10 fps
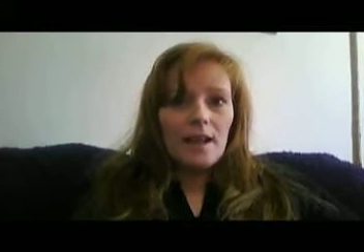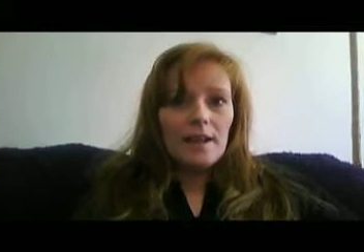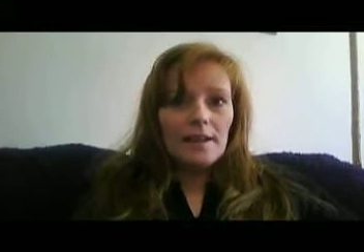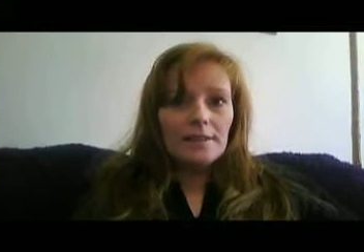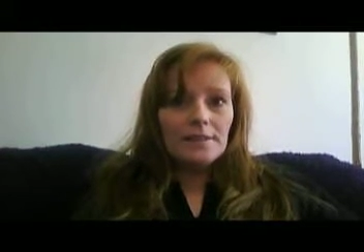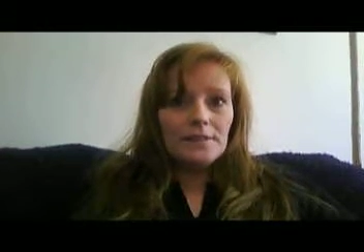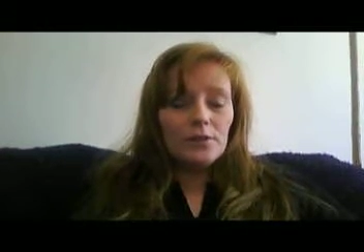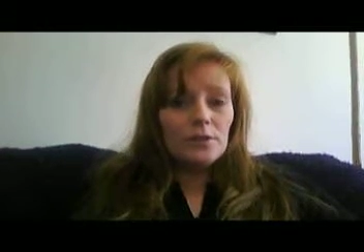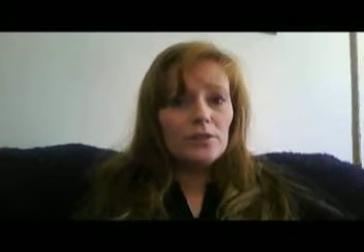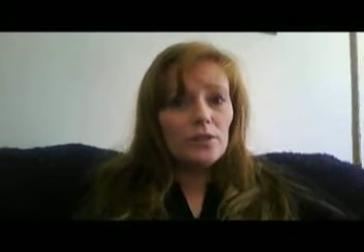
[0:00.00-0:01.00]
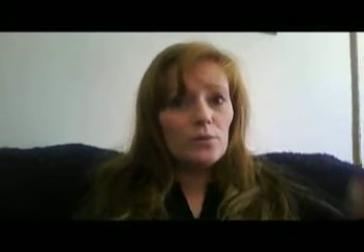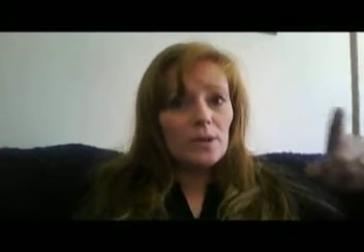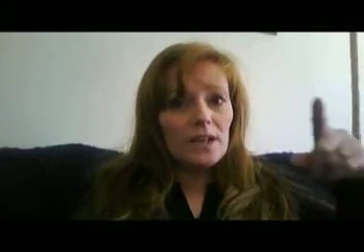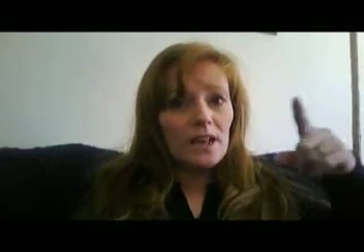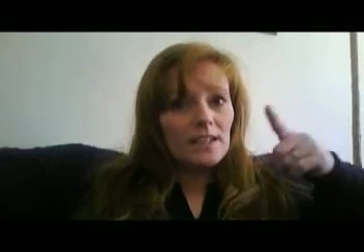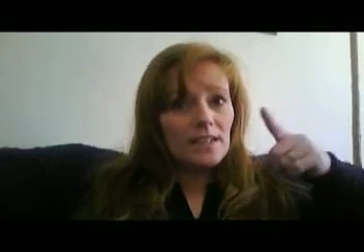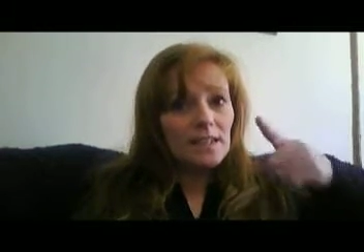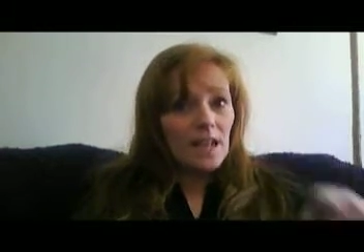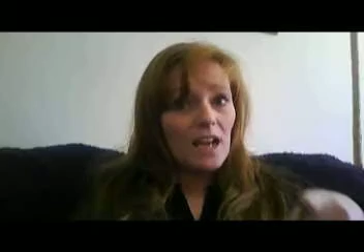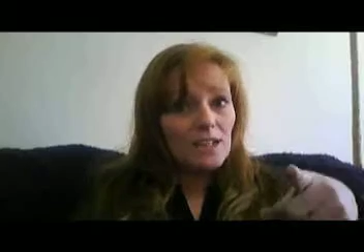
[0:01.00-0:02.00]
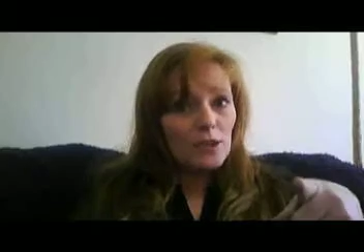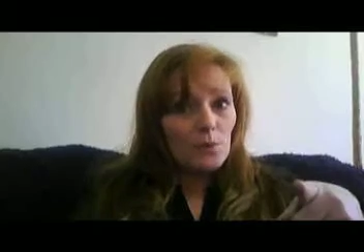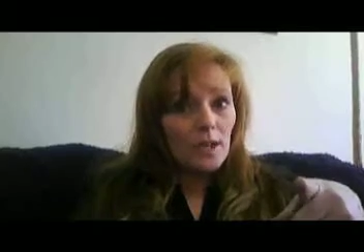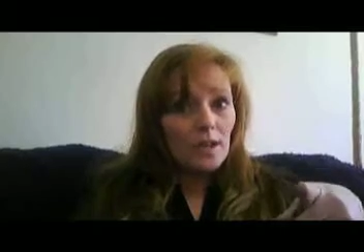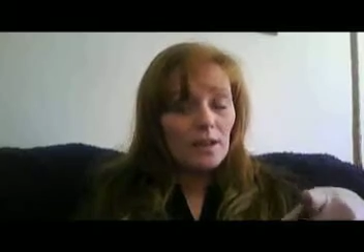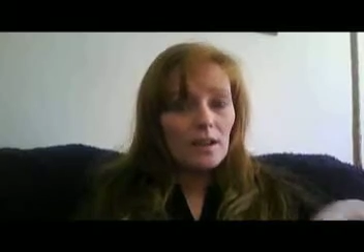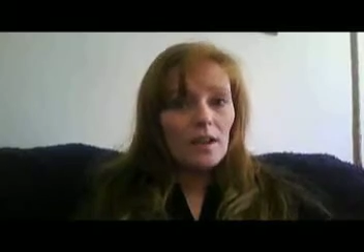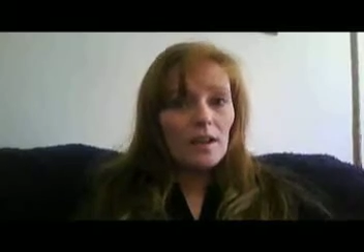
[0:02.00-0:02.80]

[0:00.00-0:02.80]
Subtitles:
and don't do what I did last week.